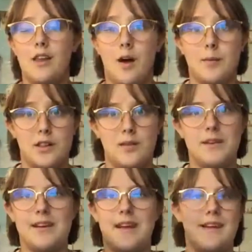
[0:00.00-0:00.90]
Hobby
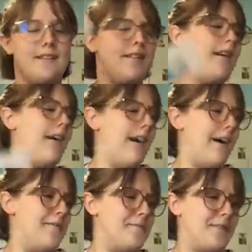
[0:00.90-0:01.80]
Lobby again.
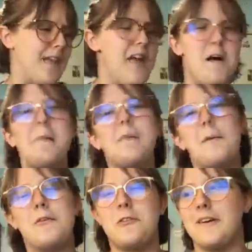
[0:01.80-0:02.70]
My mom
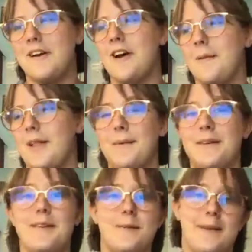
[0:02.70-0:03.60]
used to work at Hobby Lobby,
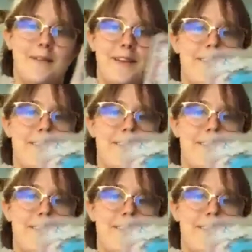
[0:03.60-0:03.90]
so we go there